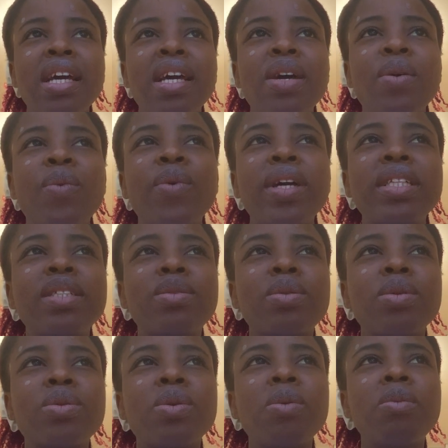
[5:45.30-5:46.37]
when it
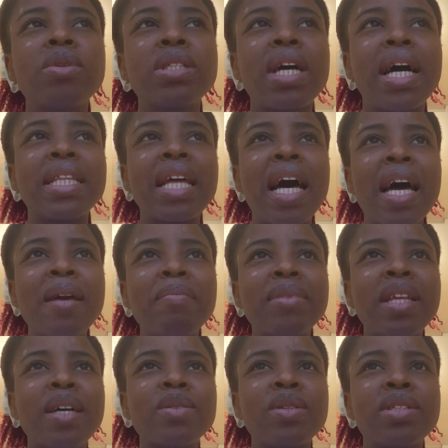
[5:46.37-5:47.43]
was almost her time,
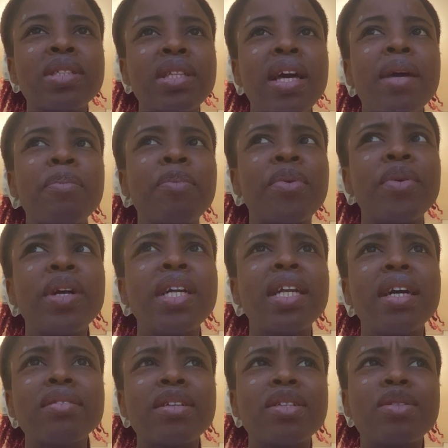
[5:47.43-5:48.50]
that's when she started praying and